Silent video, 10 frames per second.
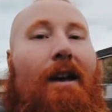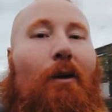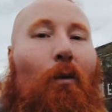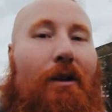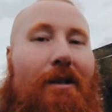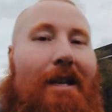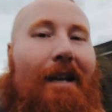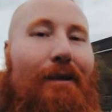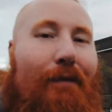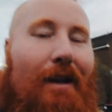watch the
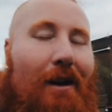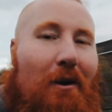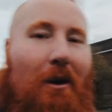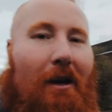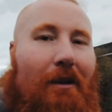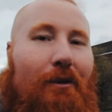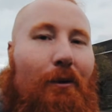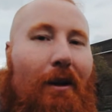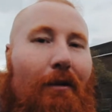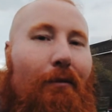next video. I'm going to
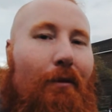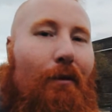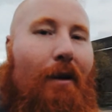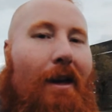talk you through